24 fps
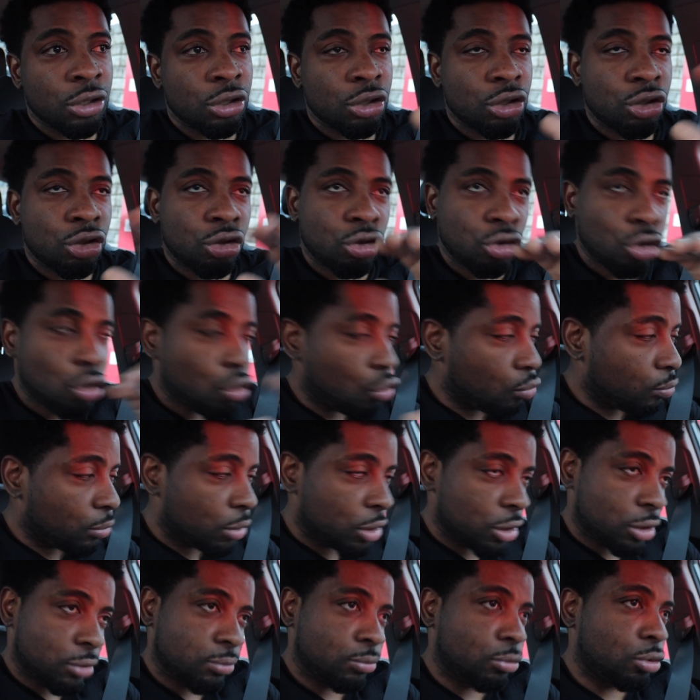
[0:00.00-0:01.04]
So
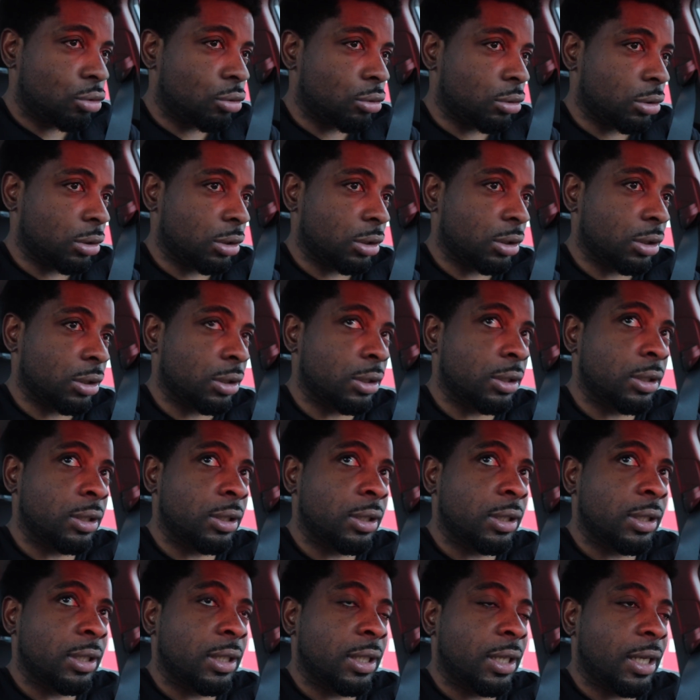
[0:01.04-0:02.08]
much more.
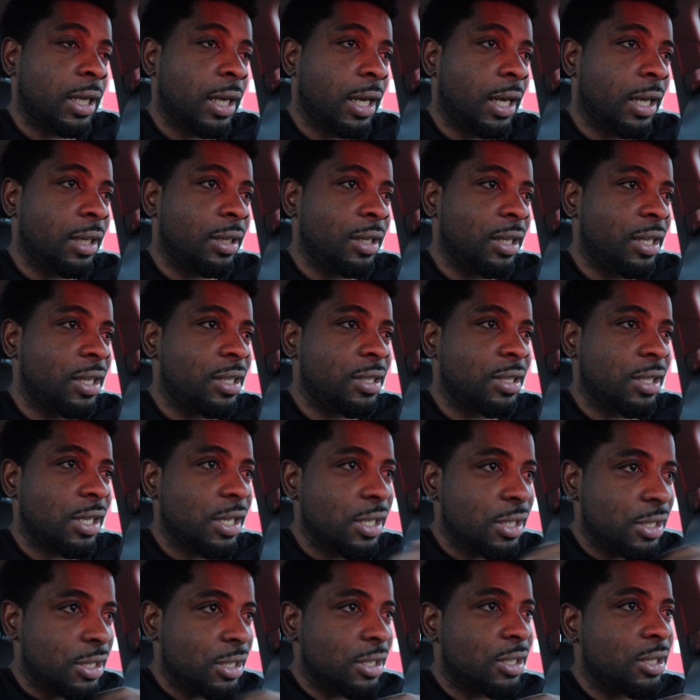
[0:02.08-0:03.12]
And
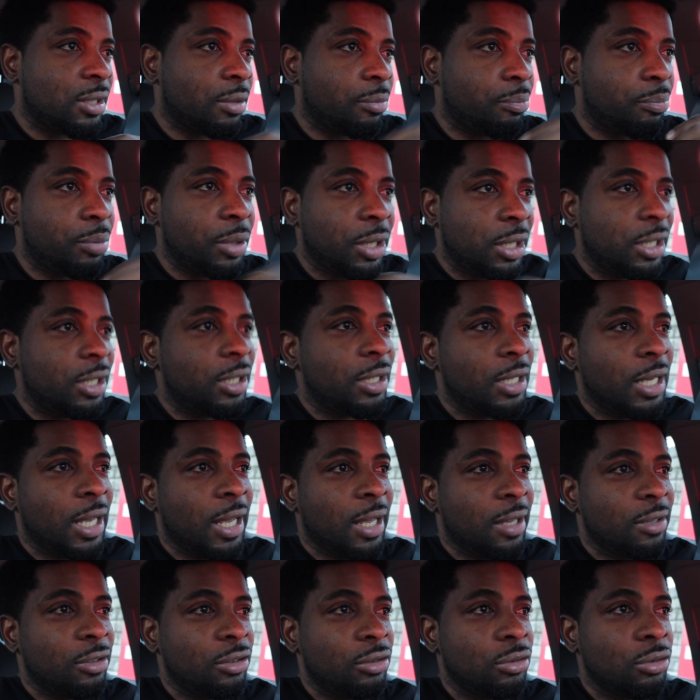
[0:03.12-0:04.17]
it's just a pity
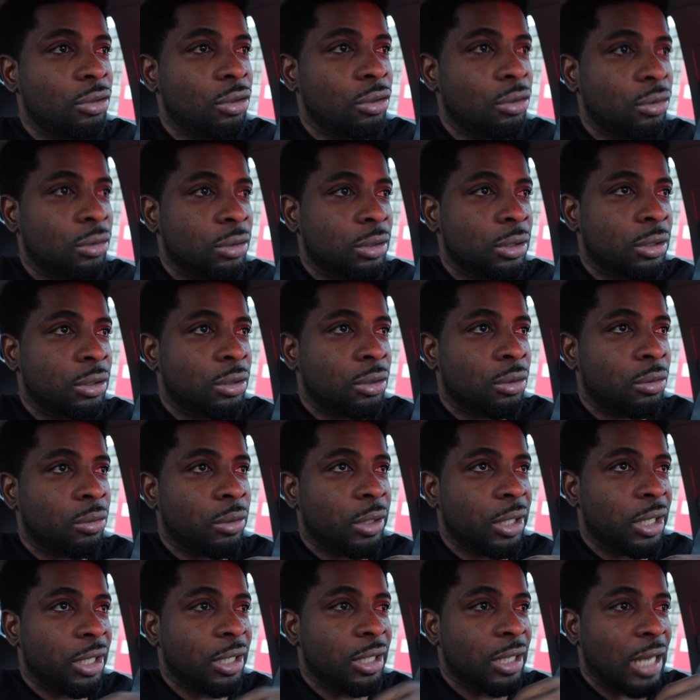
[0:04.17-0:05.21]
that, you know,
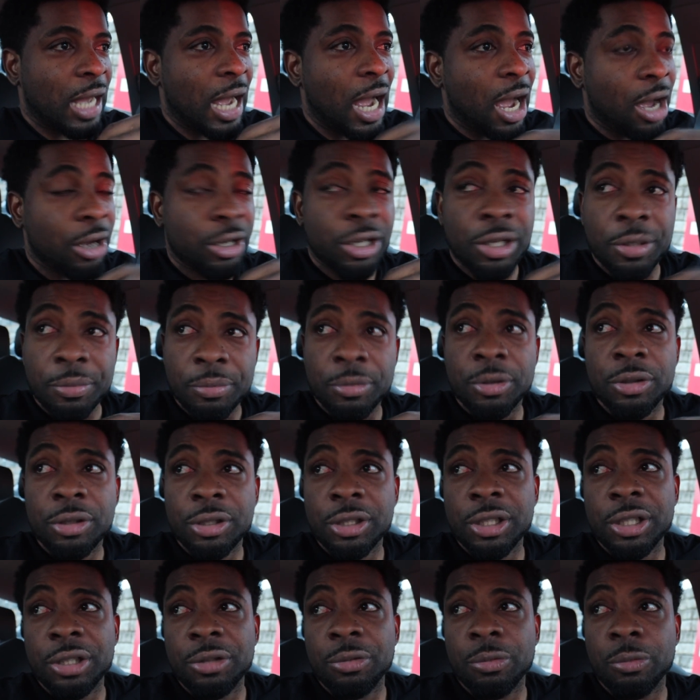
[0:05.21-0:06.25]
in our
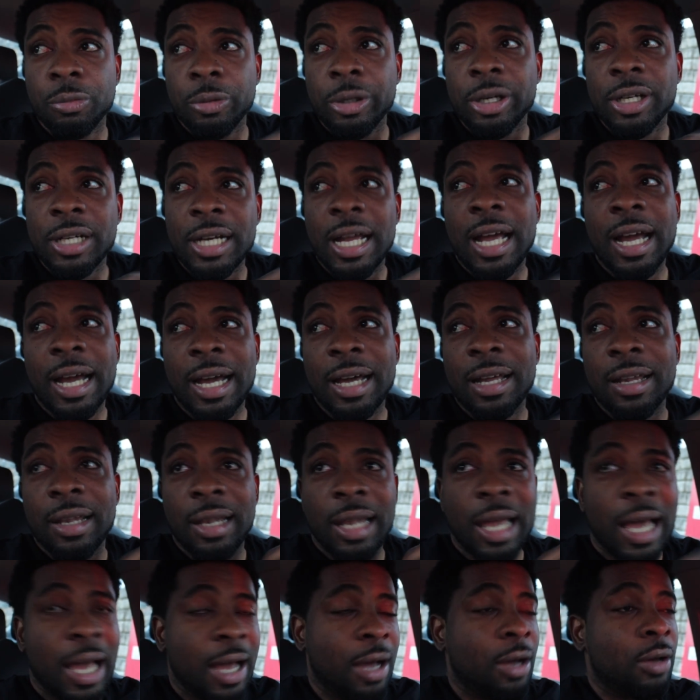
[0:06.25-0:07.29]
community, we're not
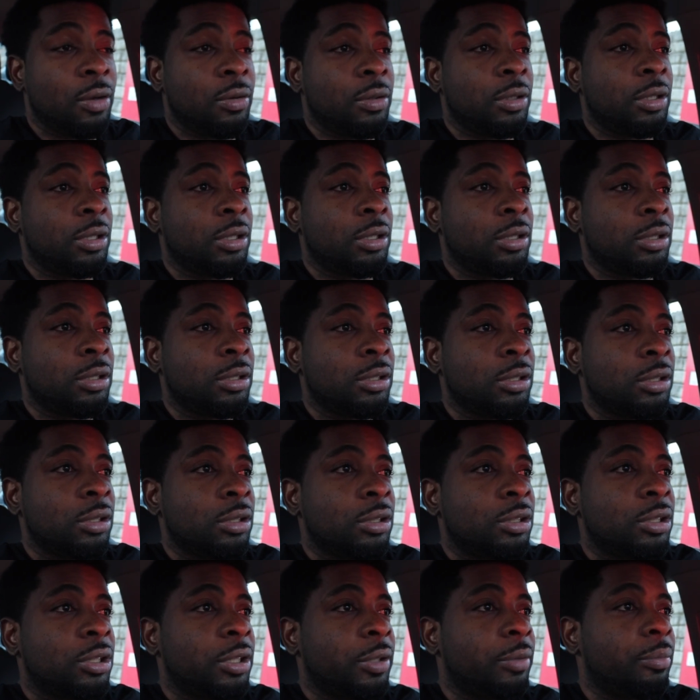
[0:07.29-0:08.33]
allowed
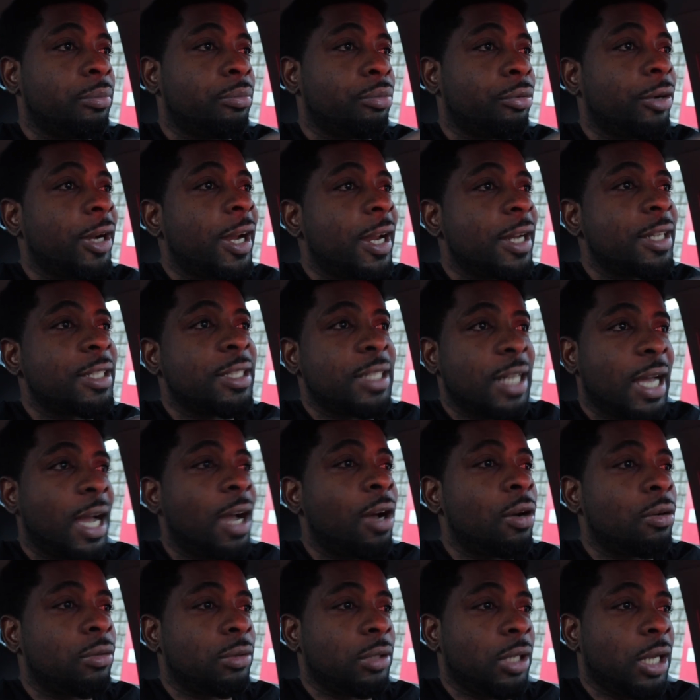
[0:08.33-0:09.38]
to branch
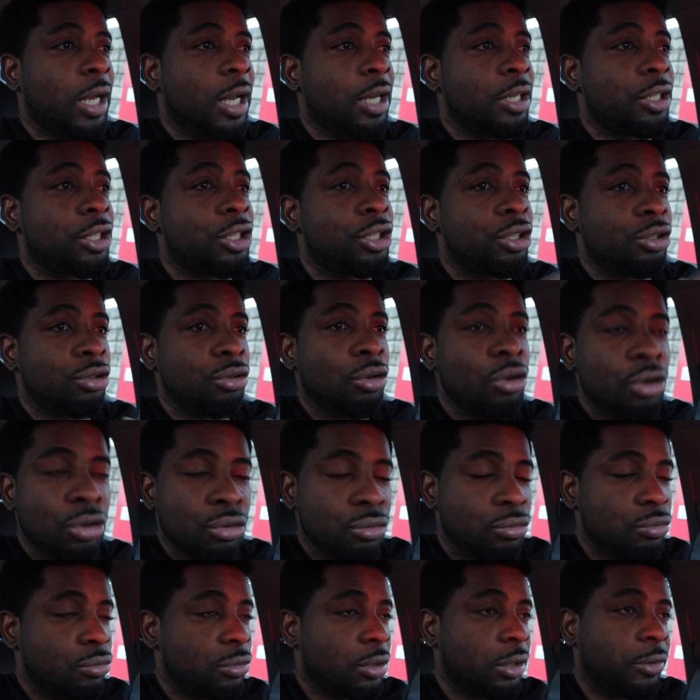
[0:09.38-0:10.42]
out and show
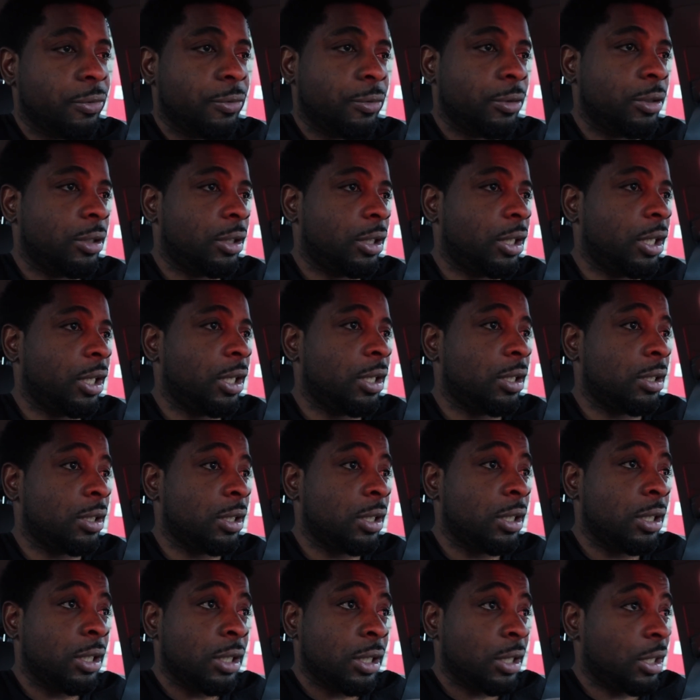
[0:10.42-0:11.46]
you different things.
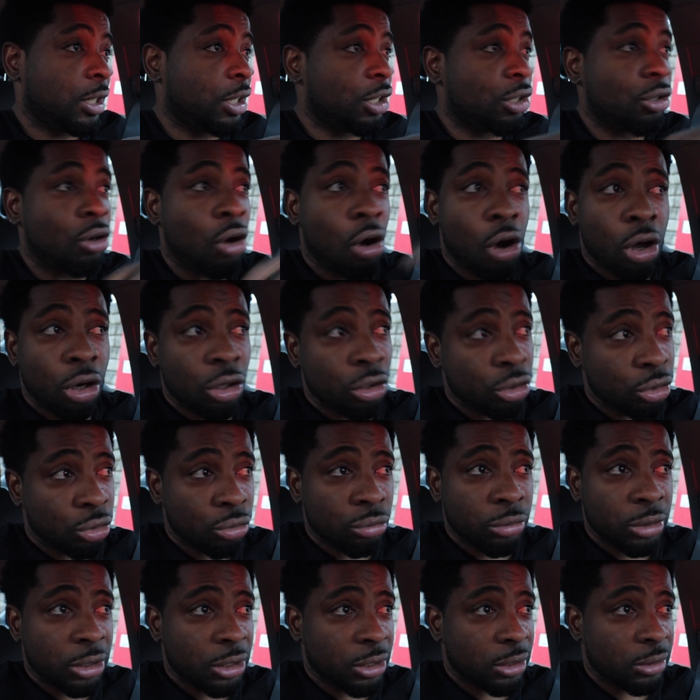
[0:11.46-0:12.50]
These Call of
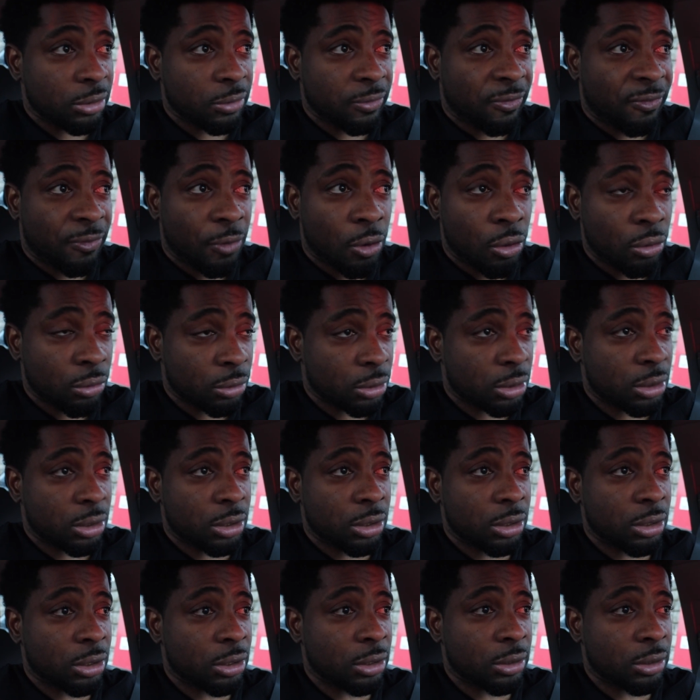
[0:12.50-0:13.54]
Duty folks,